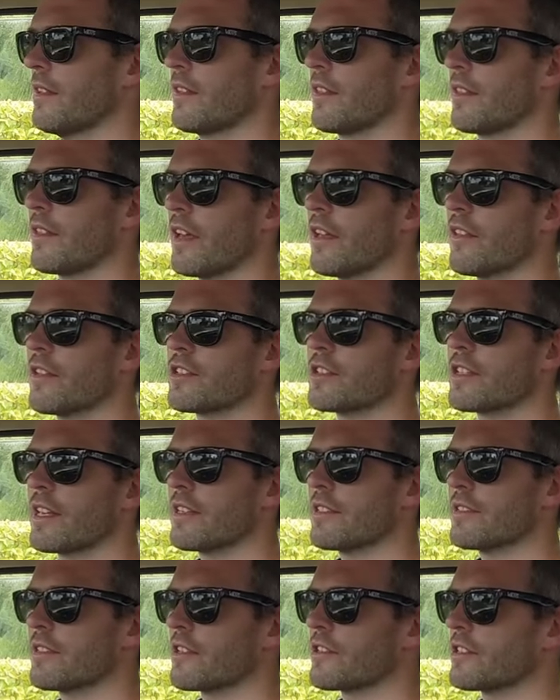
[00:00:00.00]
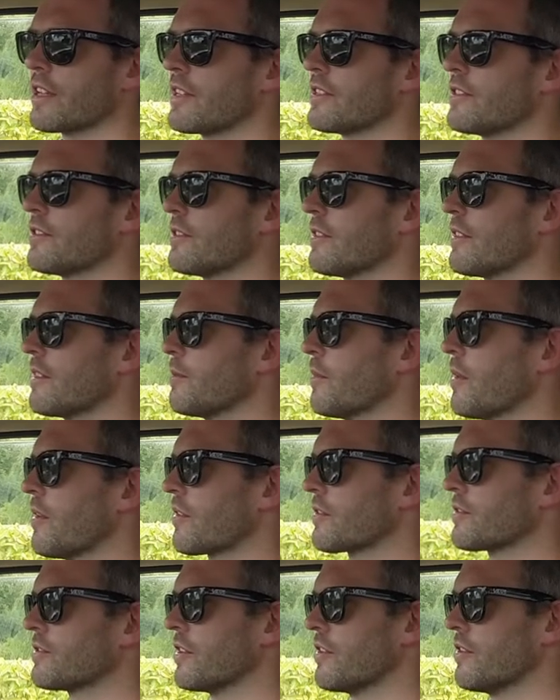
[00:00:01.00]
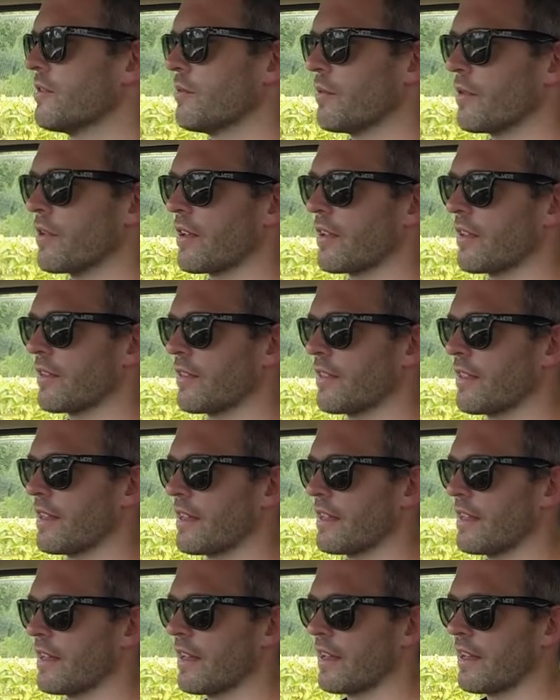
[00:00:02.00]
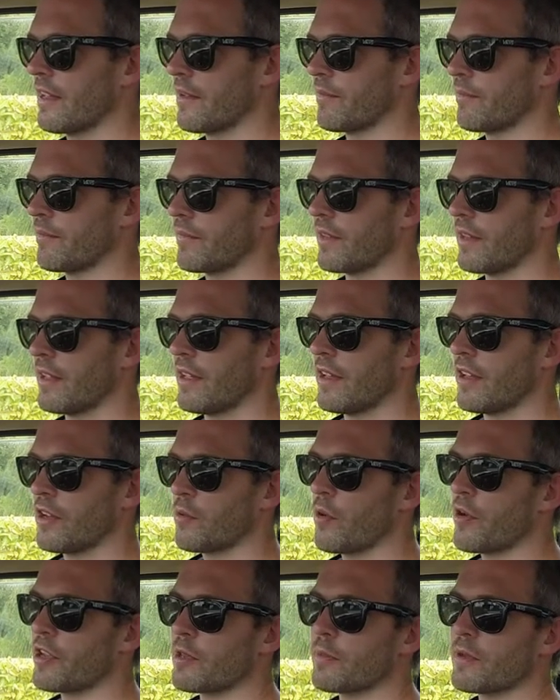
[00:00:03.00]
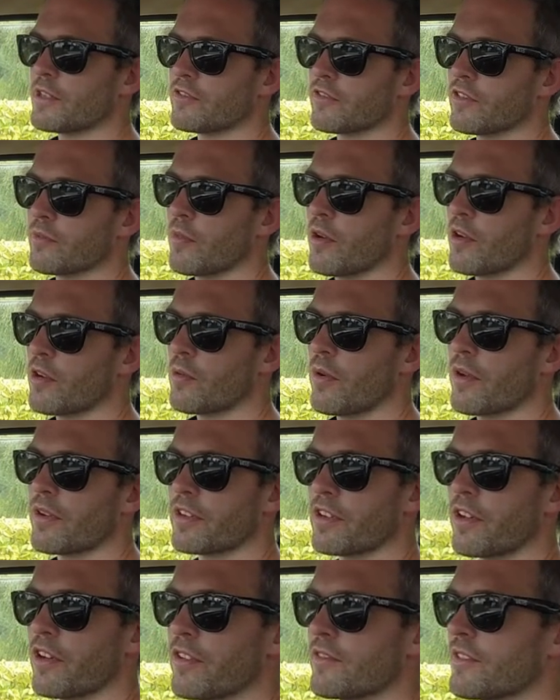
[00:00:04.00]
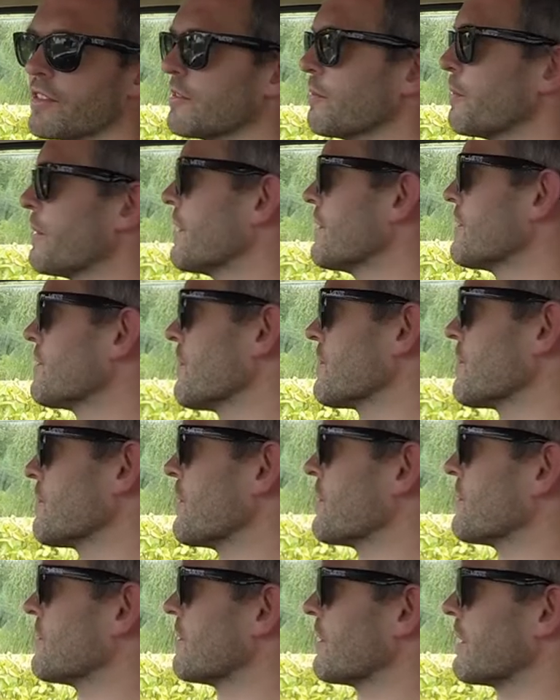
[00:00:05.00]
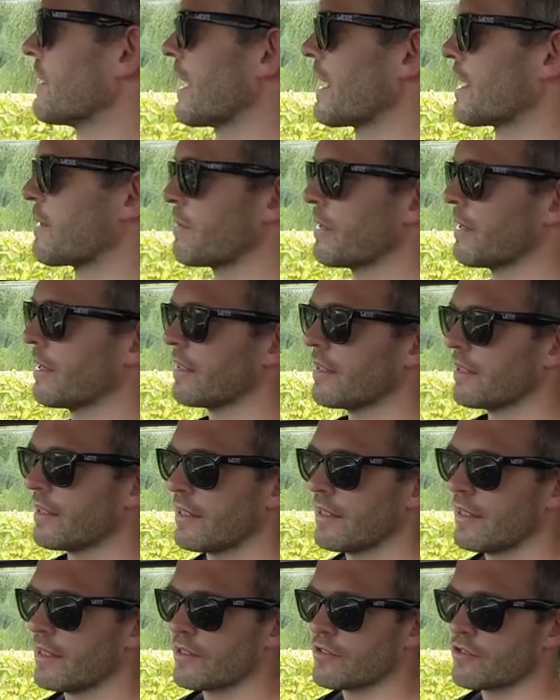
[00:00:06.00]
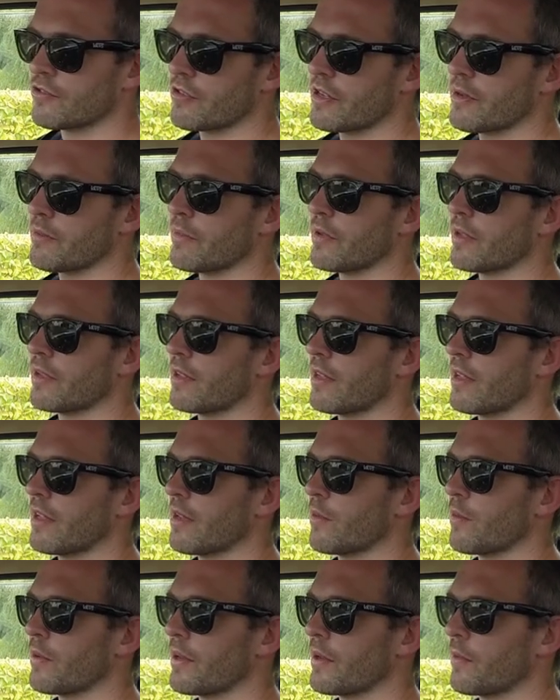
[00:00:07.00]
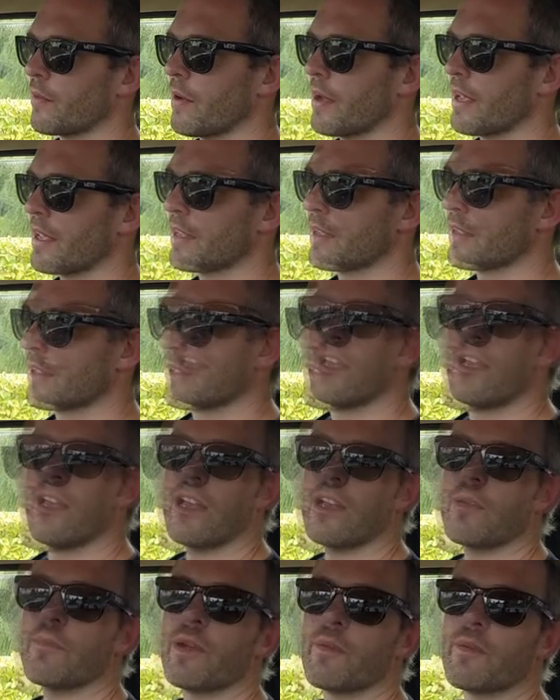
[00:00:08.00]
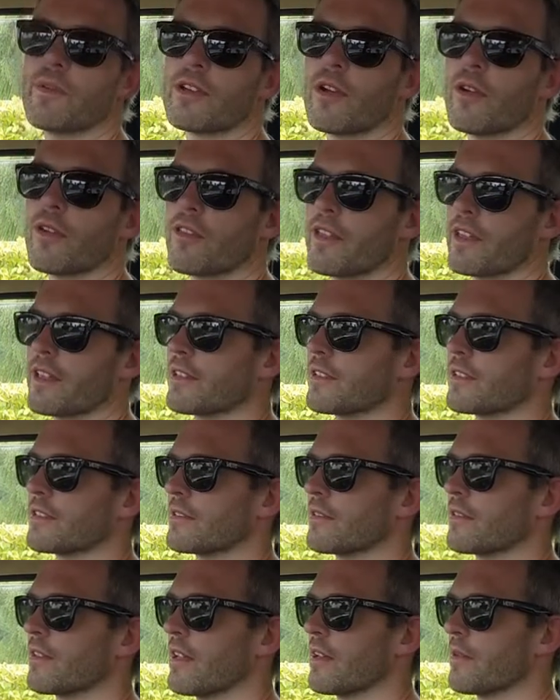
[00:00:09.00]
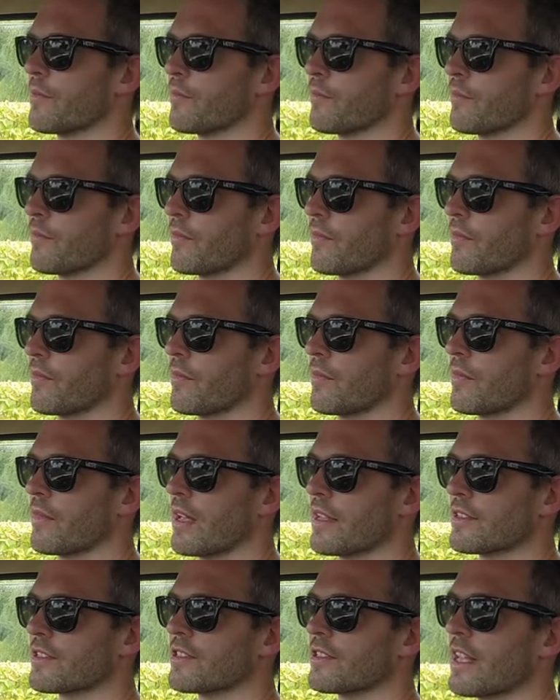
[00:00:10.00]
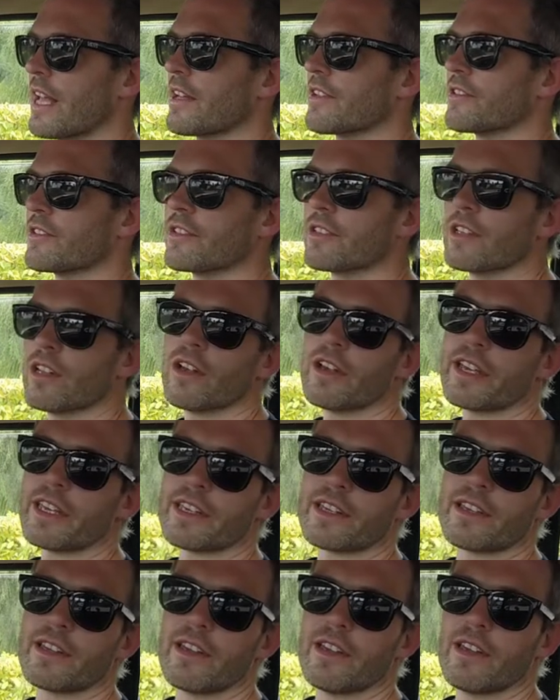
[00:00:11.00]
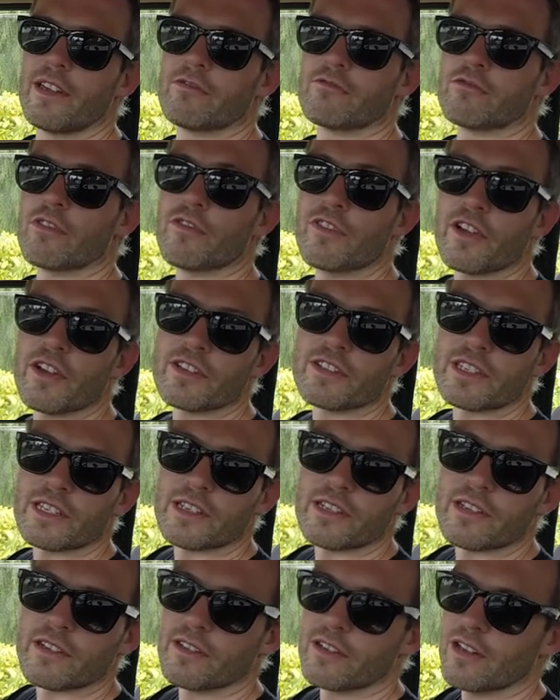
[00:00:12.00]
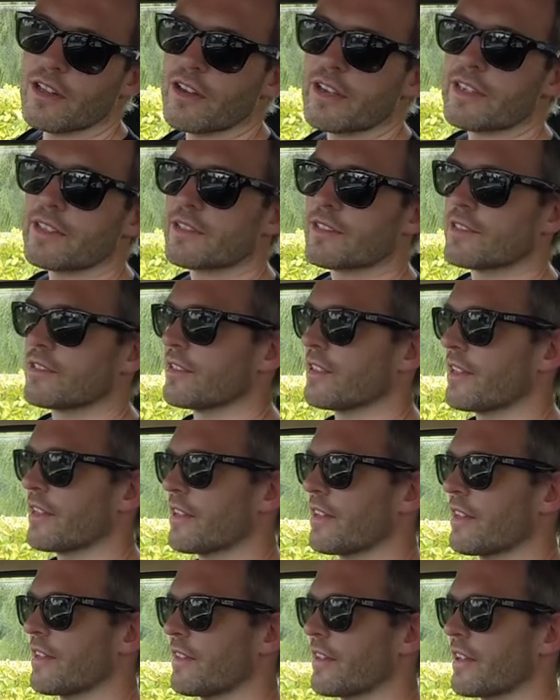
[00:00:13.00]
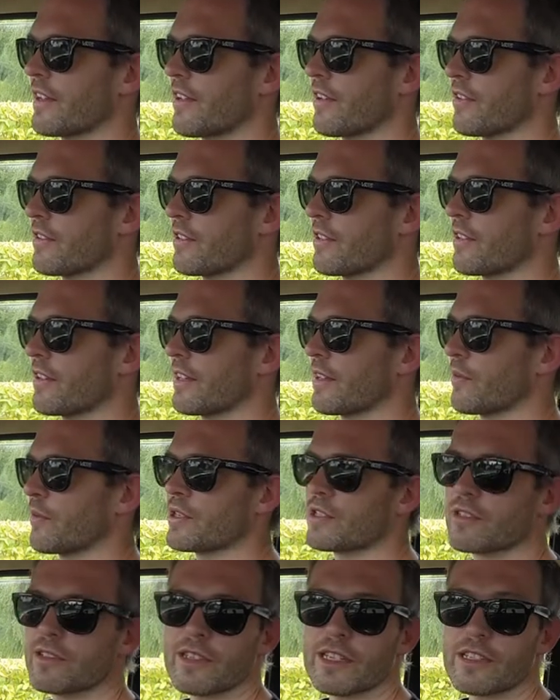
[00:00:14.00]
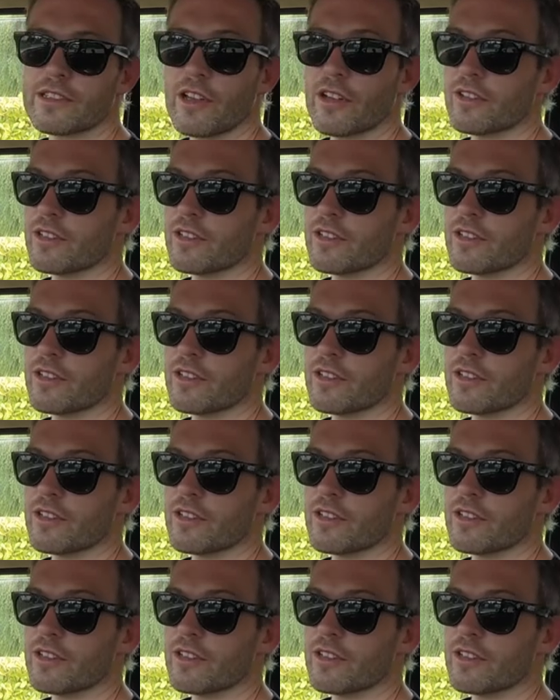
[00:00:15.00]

the other things that changed in the Mark II were the um, quirky bits of the Mark One kind of disappeared. So as I mentioned, the A-pillar trim uh, went away, um, and we got things um, as standard like reversing lights uh, and that kind of thing, which this car